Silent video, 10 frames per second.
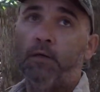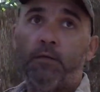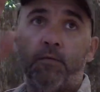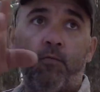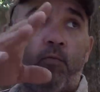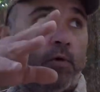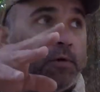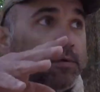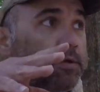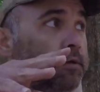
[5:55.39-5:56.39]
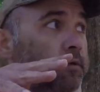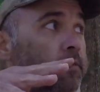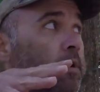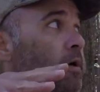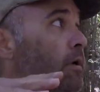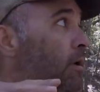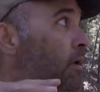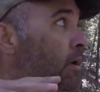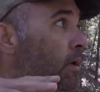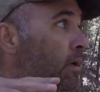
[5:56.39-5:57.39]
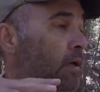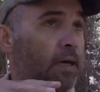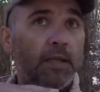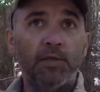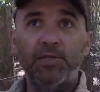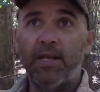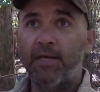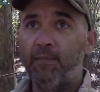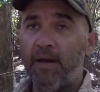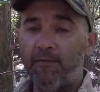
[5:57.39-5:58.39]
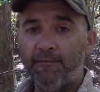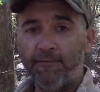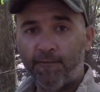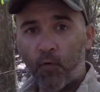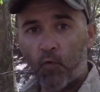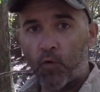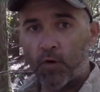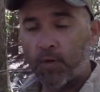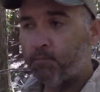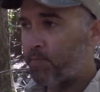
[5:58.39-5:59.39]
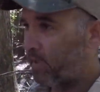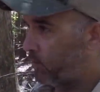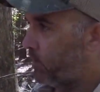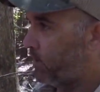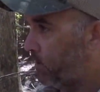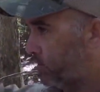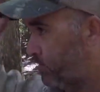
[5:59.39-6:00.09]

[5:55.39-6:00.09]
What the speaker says: 1, 2, it looks like about 4 big red oaks. So